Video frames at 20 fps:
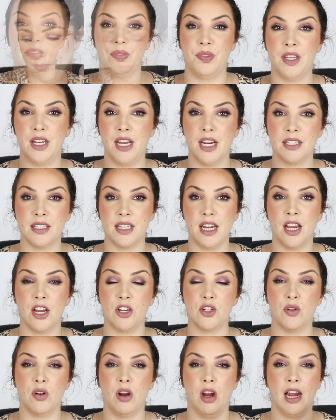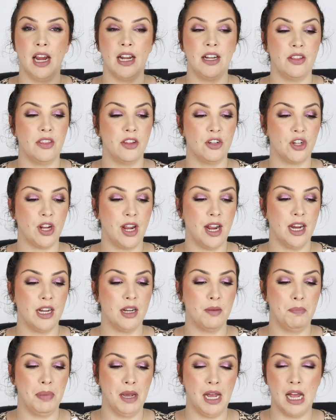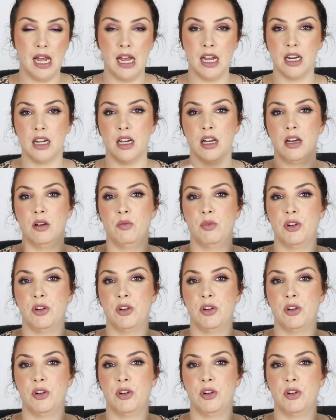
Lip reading: The next day I tried the shade Parker,